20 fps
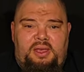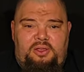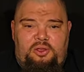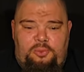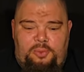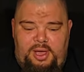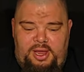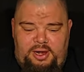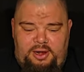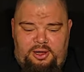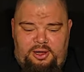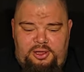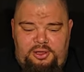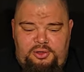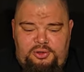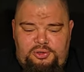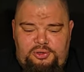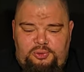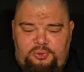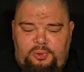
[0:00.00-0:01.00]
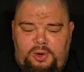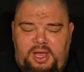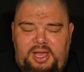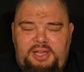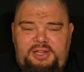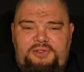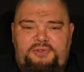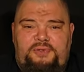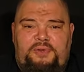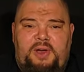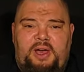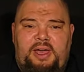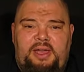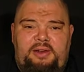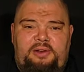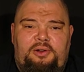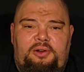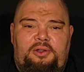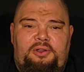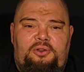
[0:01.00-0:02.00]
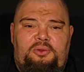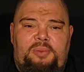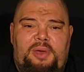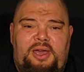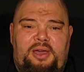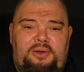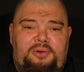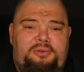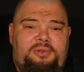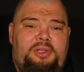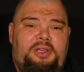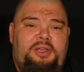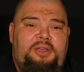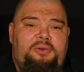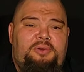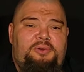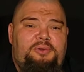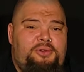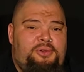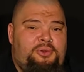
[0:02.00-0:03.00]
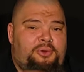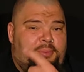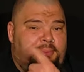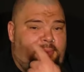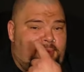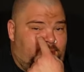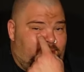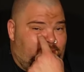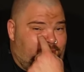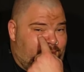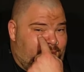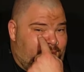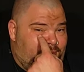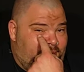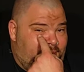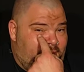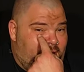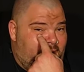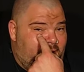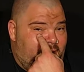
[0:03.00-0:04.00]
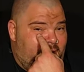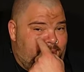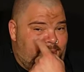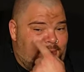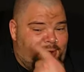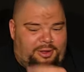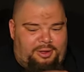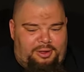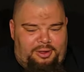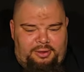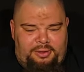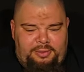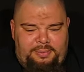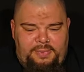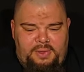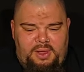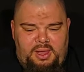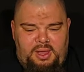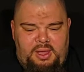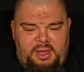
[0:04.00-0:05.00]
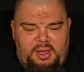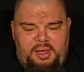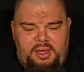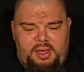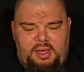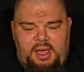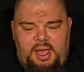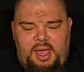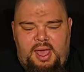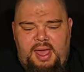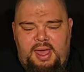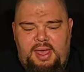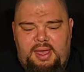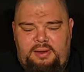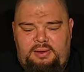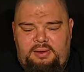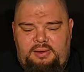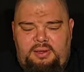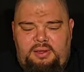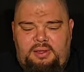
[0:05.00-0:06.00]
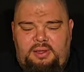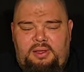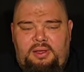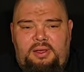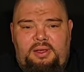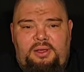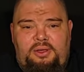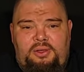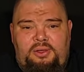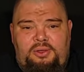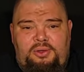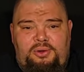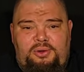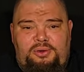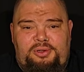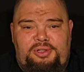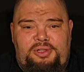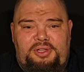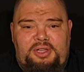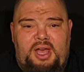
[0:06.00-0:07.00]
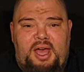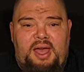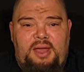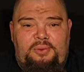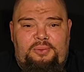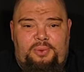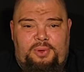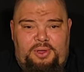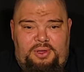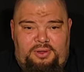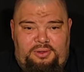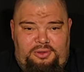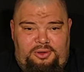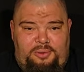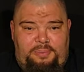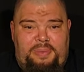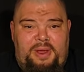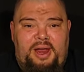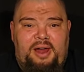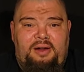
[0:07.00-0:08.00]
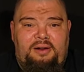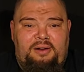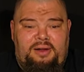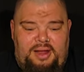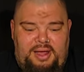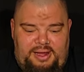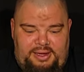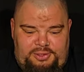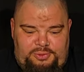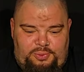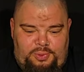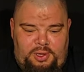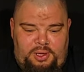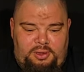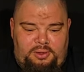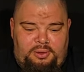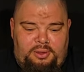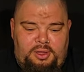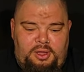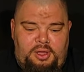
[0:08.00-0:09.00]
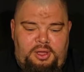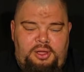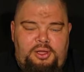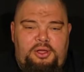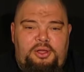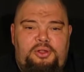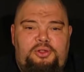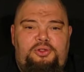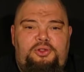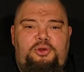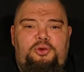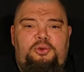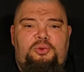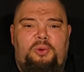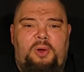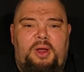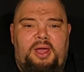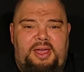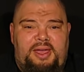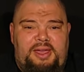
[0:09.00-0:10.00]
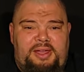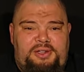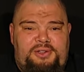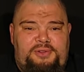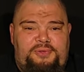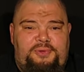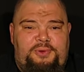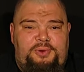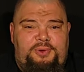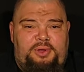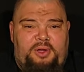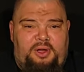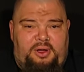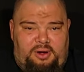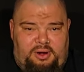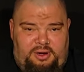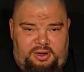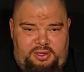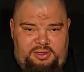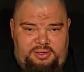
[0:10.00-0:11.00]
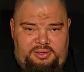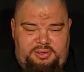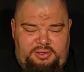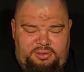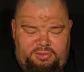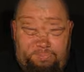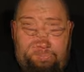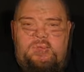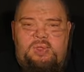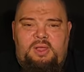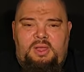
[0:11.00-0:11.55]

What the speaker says: You may not use a range finder. You may only use your Mark I eyeball and your side wheel, your parallax wheel, to range for targets.